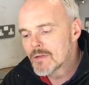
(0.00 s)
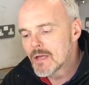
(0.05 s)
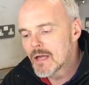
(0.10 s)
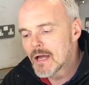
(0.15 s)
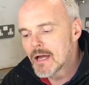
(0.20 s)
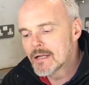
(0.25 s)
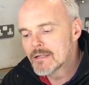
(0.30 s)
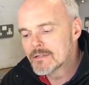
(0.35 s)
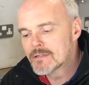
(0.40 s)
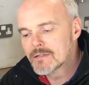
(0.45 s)

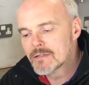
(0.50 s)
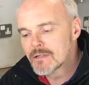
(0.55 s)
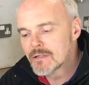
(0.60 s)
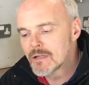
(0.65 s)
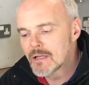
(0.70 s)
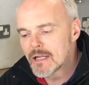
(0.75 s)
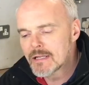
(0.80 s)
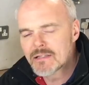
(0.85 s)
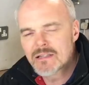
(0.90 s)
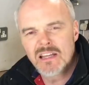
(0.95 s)
and
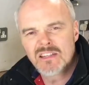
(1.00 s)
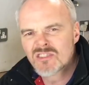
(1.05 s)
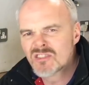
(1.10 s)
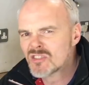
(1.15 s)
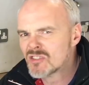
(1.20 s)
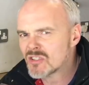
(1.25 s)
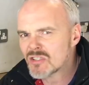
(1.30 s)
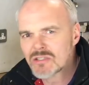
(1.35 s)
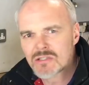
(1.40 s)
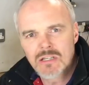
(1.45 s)
it's
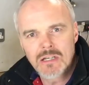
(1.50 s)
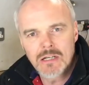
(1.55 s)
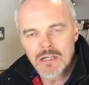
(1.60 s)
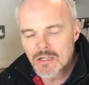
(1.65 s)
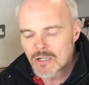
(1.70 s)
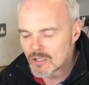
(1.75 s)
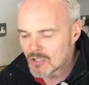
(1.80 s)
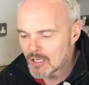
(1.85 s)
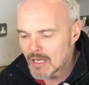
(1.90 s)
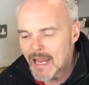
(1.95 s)
just
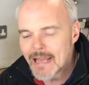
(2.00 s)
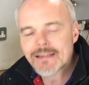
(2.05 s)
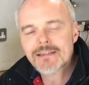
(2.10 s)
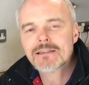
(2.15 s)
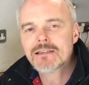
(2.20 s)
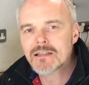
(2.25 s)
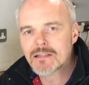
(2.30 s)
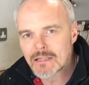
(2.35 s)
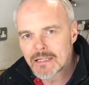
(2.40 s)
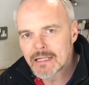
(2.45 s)
you're
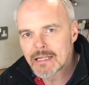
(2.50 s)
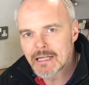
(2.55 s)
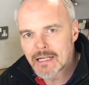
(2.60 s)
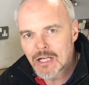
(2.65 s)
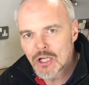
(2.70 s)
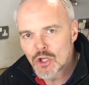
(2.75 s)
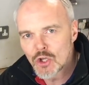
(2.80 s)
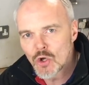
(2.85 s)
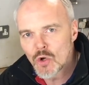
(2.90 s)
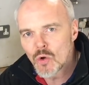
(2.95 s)
instantly going to
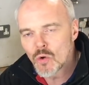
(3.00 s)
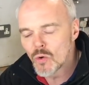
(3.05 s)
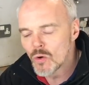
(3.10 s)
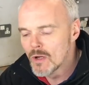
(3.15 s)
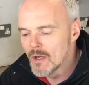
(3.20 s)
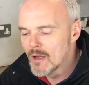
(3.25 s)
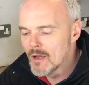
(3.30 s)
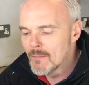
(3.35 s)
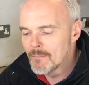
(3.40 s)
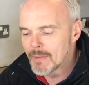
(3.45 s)
know,
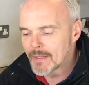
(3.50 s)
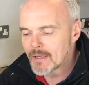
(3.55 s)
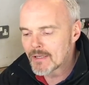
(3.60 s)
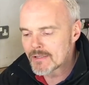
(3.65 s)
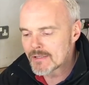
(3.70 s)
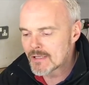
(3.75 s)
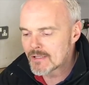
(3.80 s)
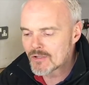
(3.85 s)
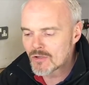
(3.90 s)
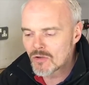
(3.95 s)

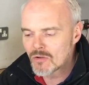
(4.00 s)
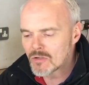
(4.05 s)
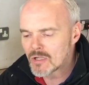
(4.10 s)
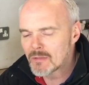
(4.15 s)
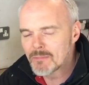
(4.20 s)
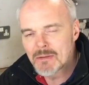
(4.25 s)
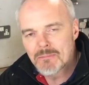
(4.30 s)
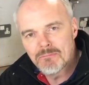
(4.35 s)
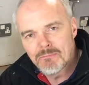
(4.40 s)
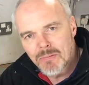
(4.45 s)
because it's all going
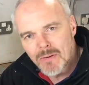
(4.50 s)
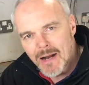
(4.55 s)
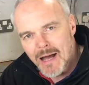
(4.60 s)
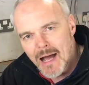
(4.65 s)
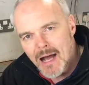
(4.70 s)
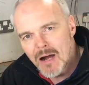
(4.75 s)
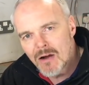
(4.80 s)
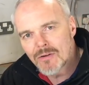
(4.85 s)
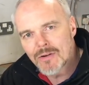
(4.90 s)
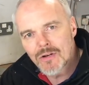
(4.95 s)
to be
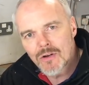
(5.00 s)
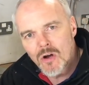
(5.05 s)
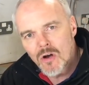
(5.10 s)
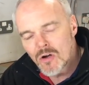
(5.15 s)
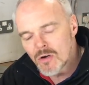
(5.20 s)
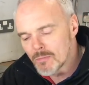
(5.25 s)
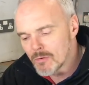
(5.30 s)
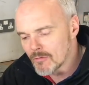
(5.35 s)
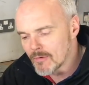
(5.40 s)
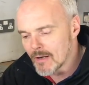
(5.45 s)
brown and
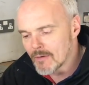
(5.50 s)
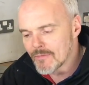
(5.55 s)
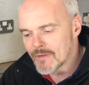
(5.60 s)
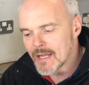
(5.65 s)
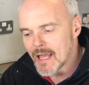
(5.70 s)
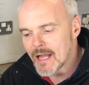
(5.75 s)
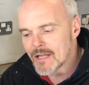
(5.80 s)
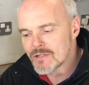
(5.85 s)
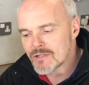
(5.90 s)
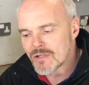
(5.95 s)
horrible around
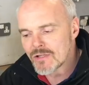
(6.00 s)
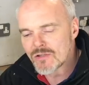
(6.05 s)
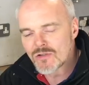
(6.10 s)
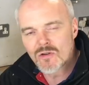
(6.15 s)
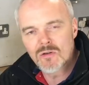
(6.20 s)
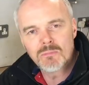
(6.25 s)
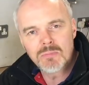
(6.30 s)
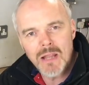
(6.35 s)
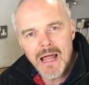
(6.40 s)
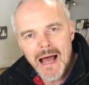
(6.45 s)
the edges,
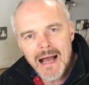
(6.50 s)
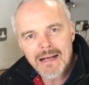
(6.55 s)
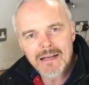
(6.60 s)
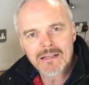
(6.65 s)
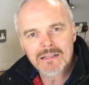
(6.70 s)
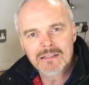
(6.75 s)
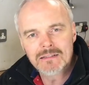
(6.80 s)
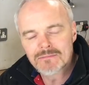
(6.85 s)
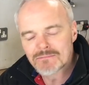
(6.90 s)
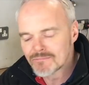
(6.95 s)
or black
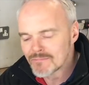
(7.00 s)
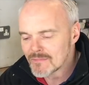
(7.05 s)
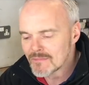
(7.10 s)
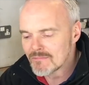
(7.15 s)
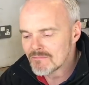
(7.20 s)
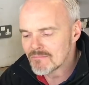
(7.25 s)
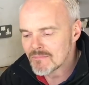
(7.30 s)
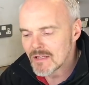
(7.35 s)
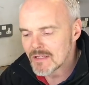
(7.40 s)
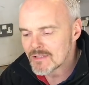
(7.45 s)
and
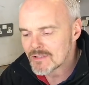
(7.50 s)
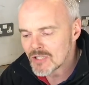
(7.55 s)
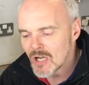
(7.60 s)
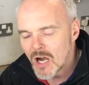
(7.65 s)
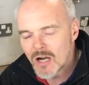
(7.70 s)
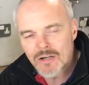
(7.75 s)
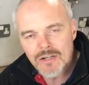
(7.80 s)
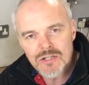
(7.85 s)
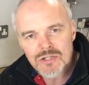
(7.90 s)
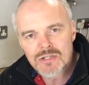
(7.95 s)

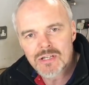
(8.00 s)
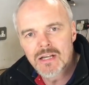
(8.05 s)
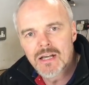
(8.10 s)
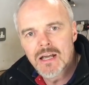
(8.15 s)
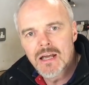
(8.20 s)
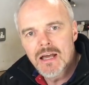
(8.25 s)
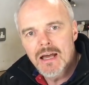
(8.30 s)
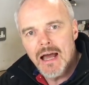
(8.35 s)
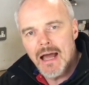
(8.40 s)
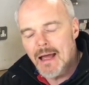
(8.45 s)
tarnished.
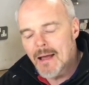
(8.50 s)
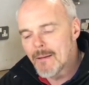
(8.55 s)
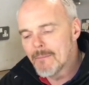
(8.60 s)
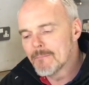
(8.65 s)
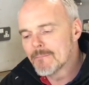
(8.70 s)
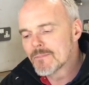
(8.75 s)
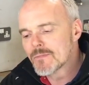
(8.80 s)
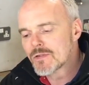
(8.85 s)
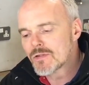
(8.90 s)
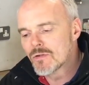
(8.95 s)

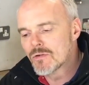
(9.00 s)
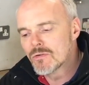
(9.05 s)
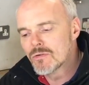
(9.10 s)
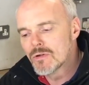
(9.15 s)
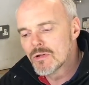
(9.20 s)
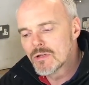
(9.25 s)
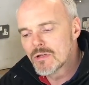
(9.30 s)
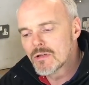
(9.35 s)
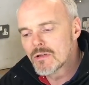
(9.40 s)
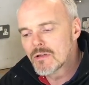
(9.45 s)
So
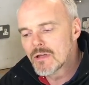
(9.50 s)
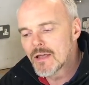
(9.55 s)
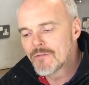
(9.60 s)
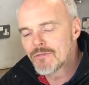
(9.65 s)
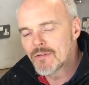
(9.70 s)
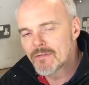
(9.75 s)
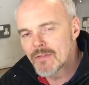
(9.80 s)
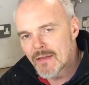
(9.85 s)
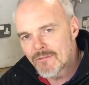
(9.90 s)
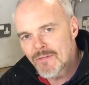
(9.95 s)

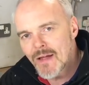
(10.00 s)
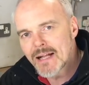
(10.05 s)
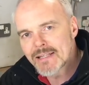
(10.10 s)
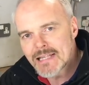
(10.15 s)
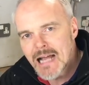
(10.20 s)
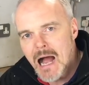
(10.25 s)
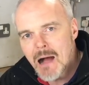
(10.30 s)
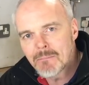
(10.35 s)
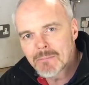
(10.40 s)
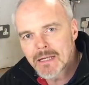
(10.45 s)
if that's
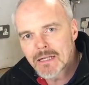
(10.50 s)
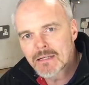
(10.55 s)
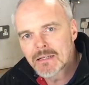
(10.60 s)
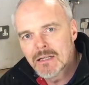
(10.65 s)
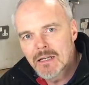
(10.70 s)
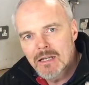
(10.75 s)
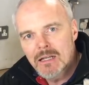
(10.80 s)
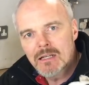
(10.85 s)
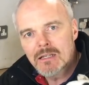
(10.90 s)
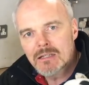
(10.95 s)
happening,
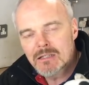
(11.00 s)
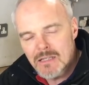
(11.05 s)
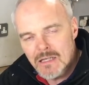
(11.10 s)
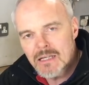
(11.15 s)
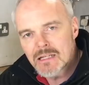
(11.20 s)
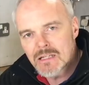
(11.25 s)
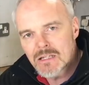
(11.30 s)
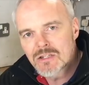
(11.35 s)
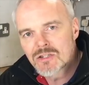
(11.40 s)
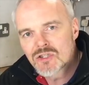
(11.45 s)

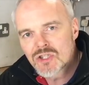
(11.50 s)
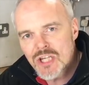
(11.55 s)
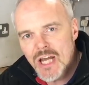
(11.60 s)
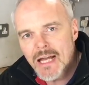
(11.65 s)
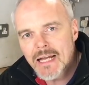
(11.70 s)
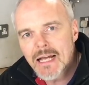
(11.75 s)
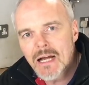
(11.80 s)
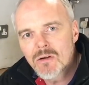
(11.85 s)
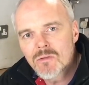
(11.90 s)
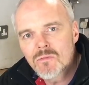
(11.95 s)

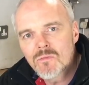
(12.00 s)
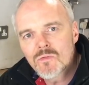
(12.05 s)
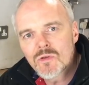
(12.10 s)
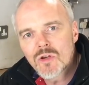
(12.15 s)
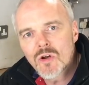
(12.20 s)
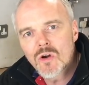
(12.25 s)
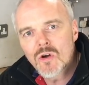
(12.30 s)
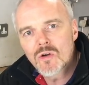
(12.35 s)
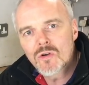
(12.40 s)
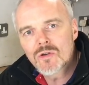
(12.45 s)
check out
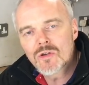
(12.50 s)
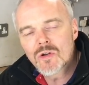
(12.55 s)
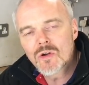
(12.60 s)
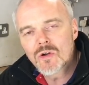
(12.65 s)
your